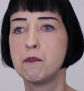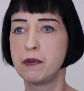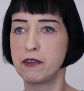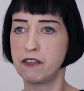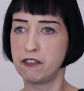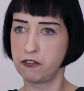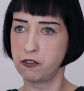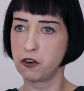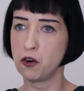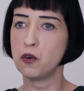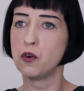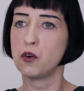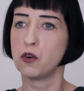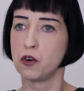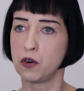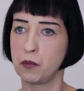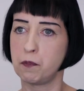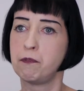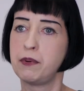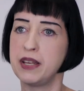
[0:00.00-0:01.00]

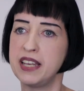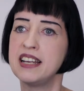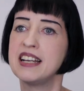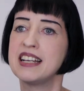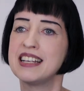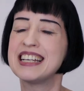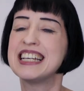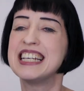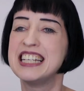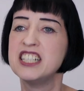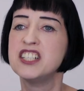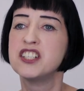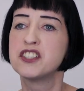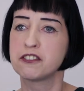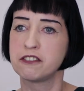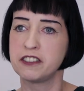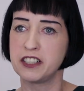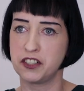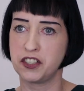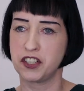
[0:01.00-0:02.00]
before being
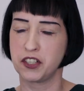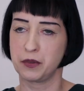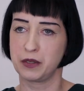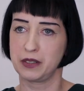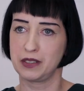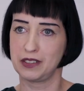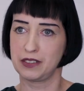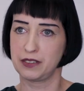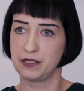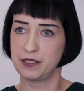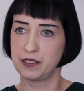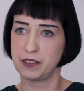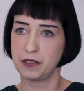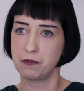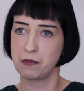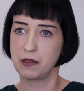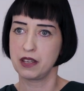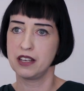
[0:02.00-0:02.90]
individuals.